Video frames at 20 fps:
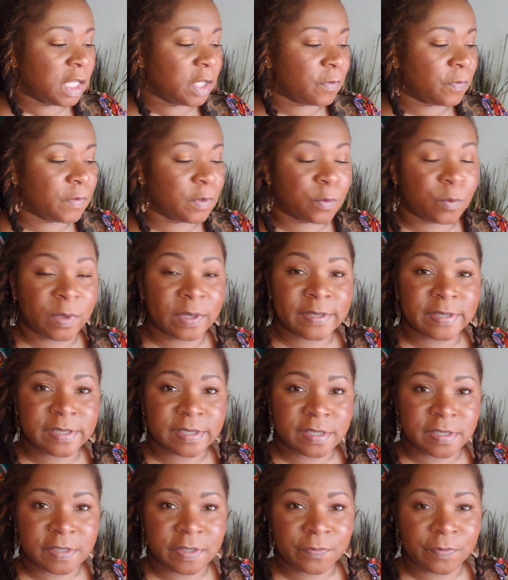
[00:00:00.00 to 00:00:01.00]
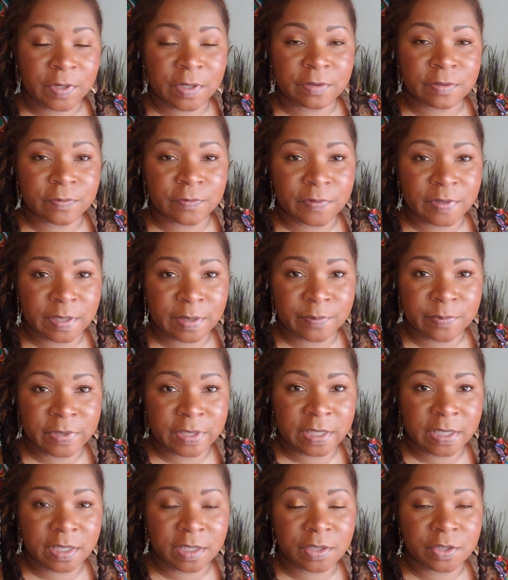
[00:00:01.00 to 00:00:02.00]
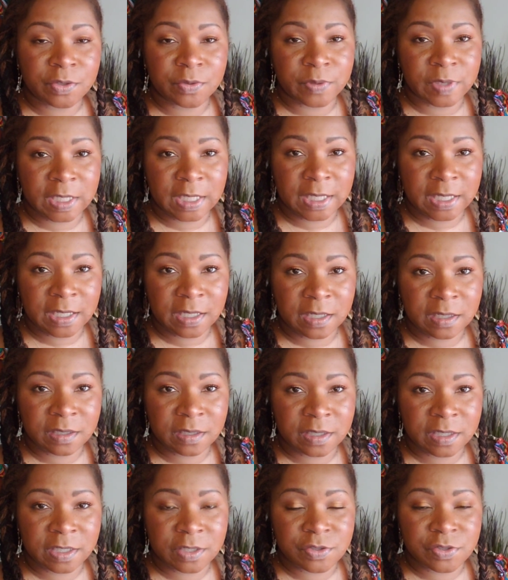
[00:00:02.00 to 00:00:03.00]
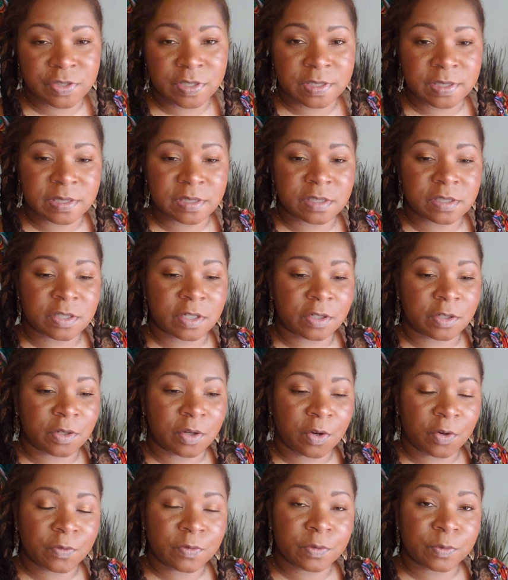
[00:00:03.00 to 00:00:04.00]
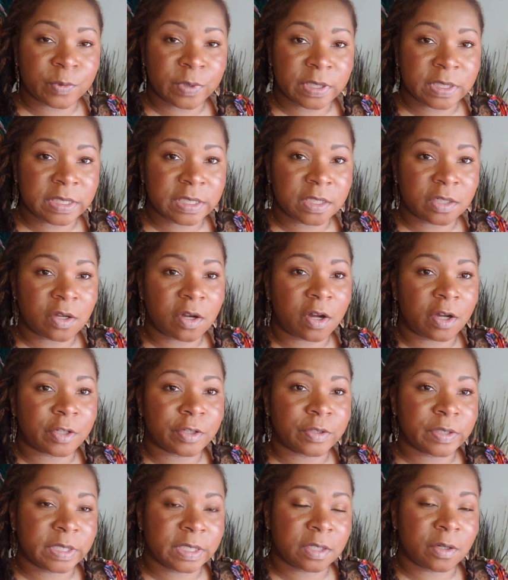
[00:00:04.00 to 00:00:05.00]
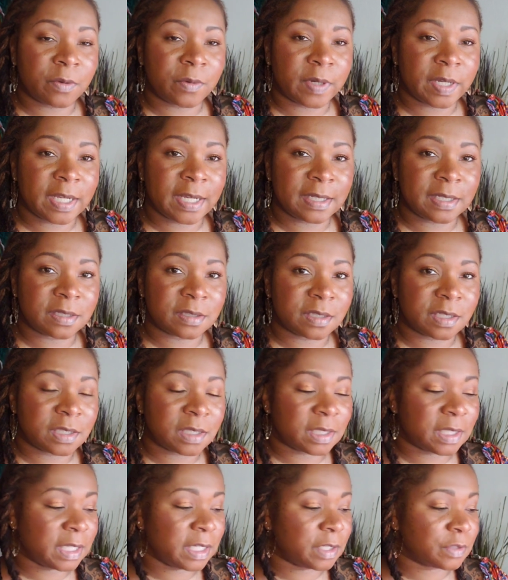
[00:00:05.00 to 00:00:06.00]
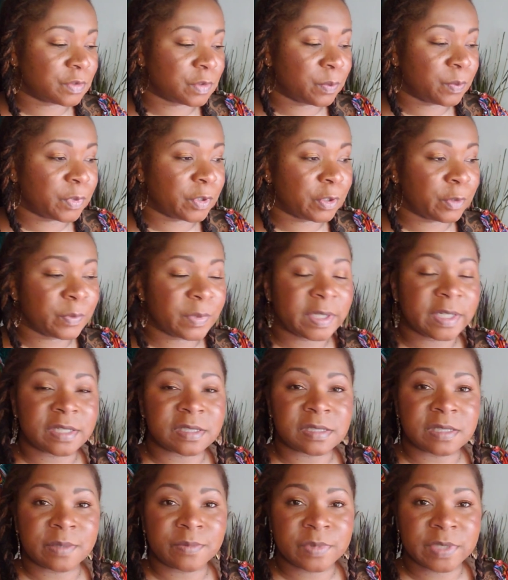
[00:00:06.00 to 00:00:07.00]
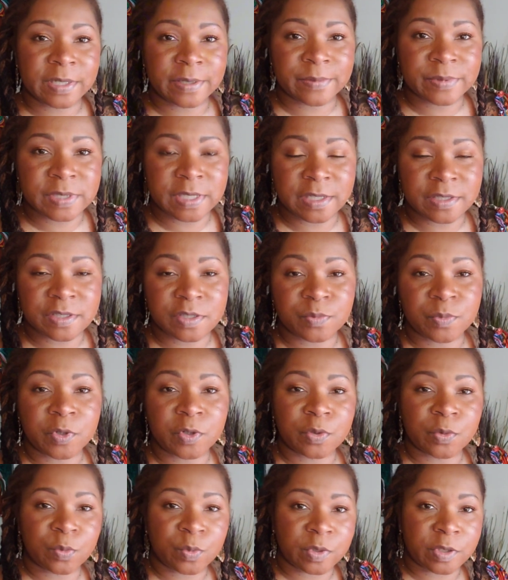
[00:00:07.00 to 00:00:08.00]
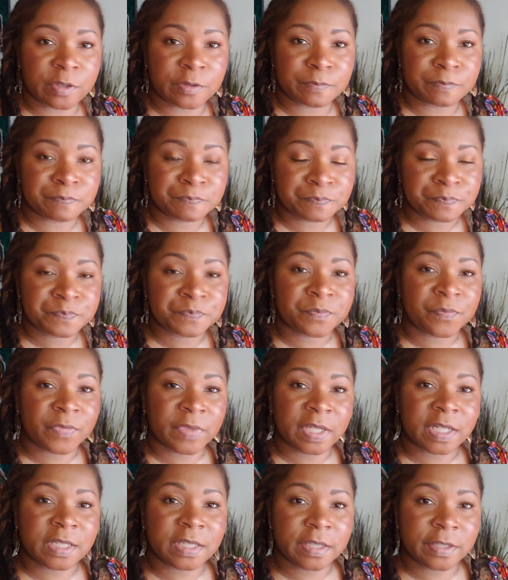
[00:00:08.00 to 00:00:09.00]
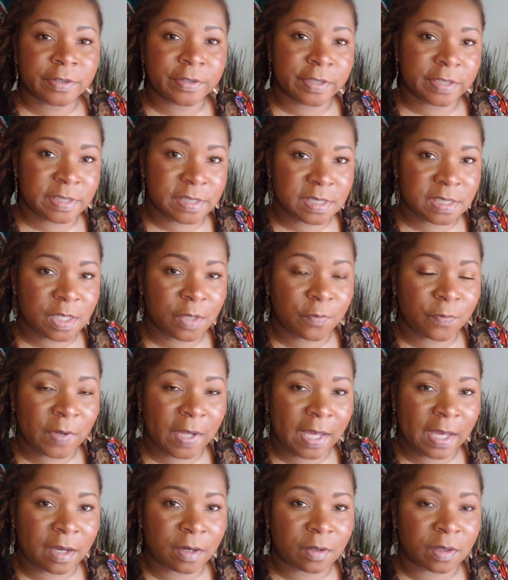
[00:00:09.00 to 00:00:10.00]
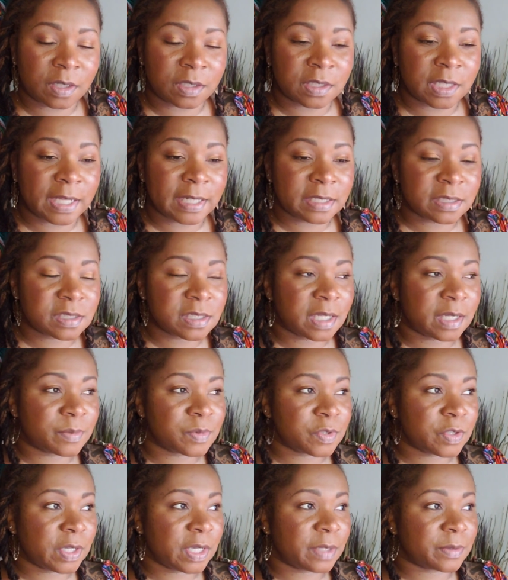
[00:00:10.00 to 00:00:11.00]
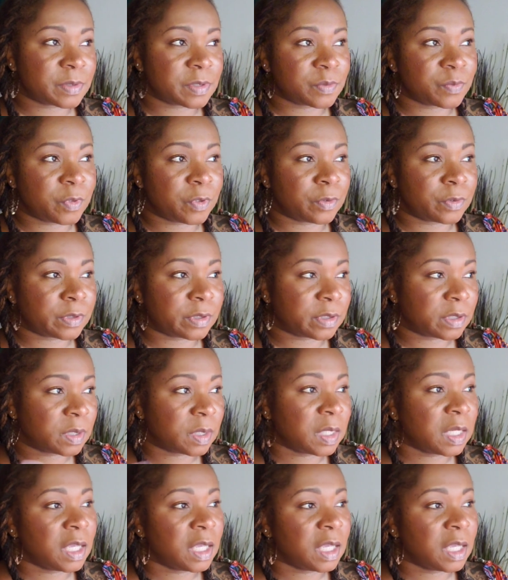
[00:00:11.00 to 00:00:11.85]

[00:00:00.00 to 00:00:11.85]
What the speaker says: If you want to snuff out the flame, then you can and just start over with it, or you can go ahead and let the candle burn, because sometimes that smoke will clear itself out. A lot of times you have smoke